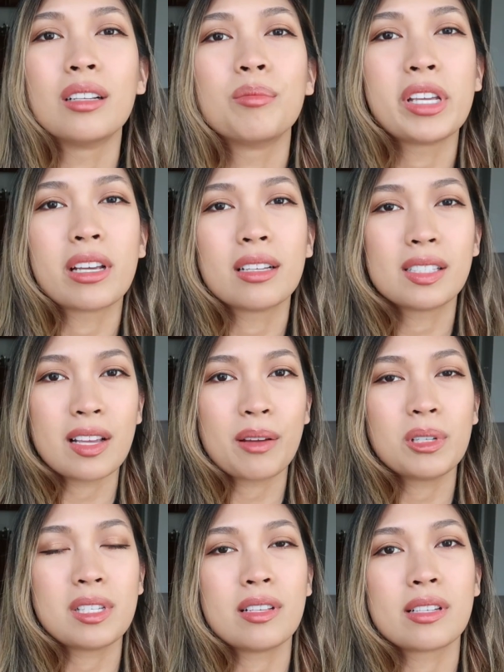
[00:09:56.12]
and because
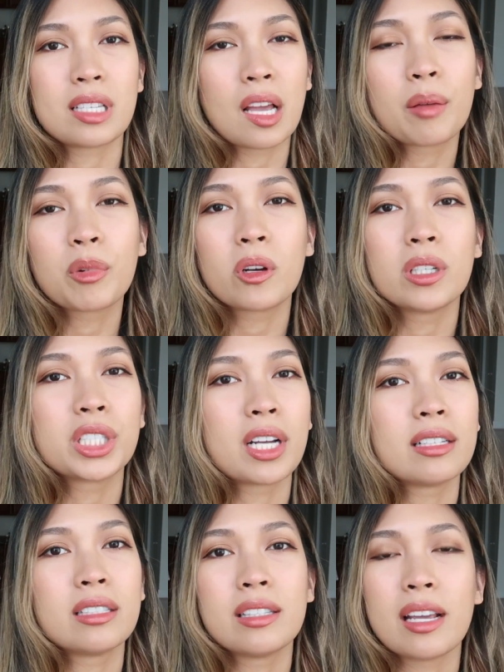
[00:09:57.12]
I was in a time crunch,
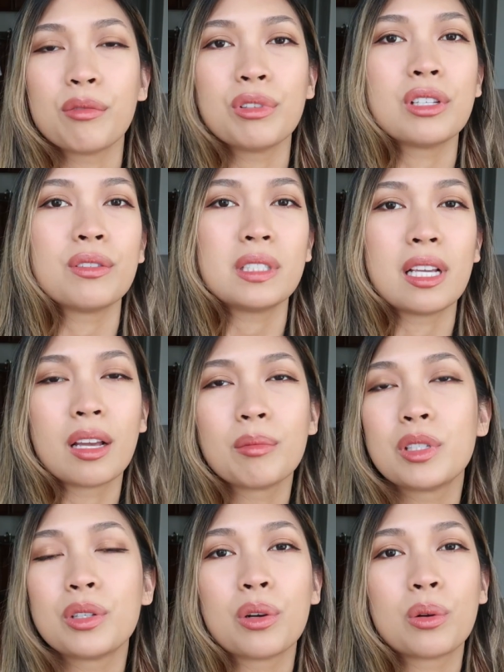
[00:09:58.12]
I didn't have enough
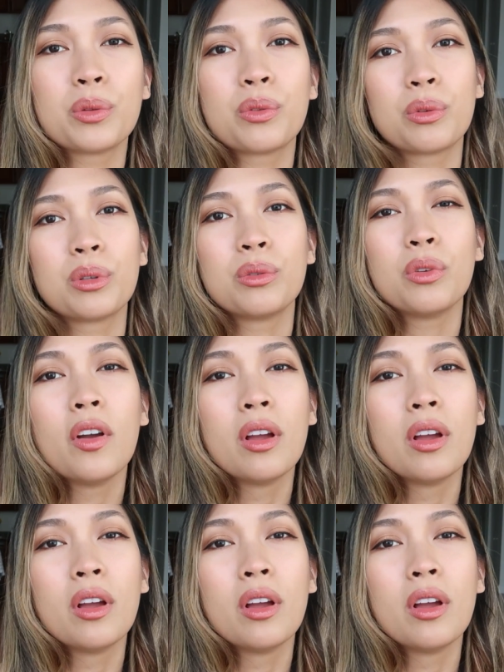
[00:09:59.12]
time to go through